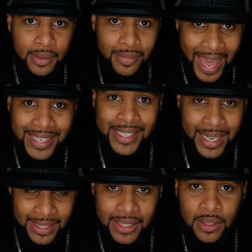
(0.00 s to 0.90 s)
That's
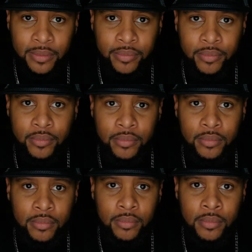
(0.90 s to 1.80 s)
it.
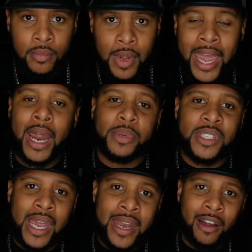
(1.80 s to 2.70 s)
And I'm
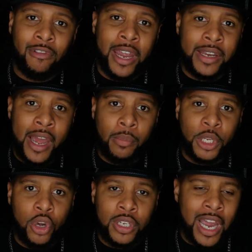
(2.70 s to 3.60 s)
saying that right now
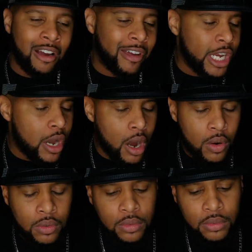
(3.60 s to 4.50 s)
because I already
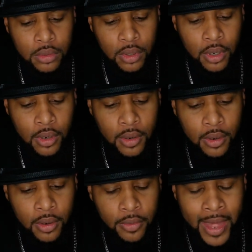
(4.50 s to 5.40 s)
know
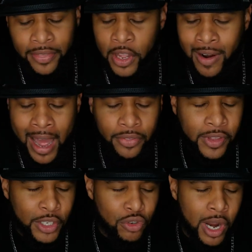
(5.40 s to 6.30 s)
that they're out
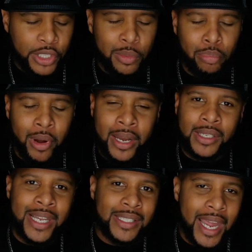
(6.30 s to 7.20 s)
there trying to brand
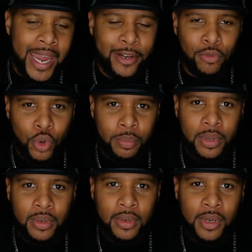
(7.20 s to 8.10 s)
us as a hate group
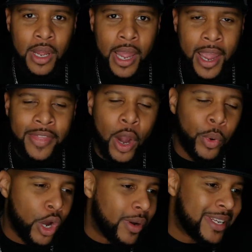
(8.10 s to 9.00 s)
and that
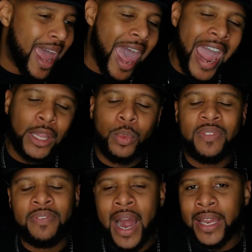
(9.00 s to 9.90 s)
we're going to act
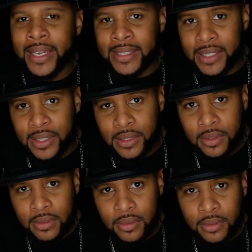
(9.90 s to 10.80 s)
with violence.
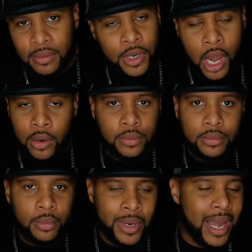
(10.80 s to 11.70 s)
No,
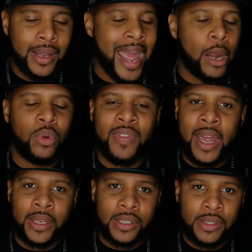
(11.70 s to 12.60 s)
we're not going to act with
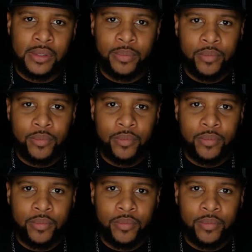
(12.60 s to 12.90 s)
violence.